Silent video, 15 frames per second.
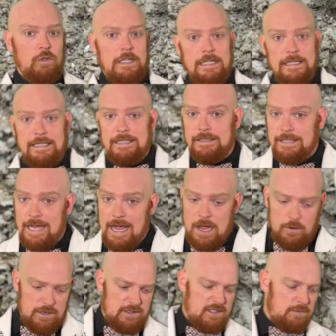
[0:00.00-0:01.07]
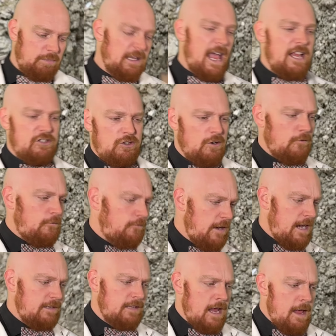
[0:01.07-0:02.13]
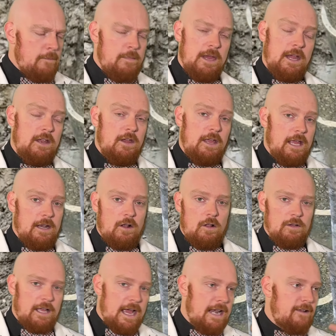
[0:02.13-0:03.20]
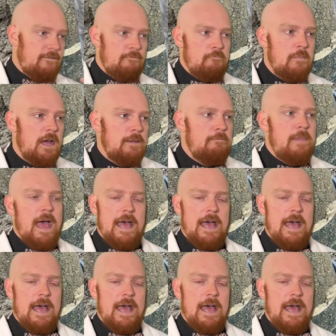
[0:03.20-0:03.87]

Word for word: really loud and splash in your face, making you get all kind of mud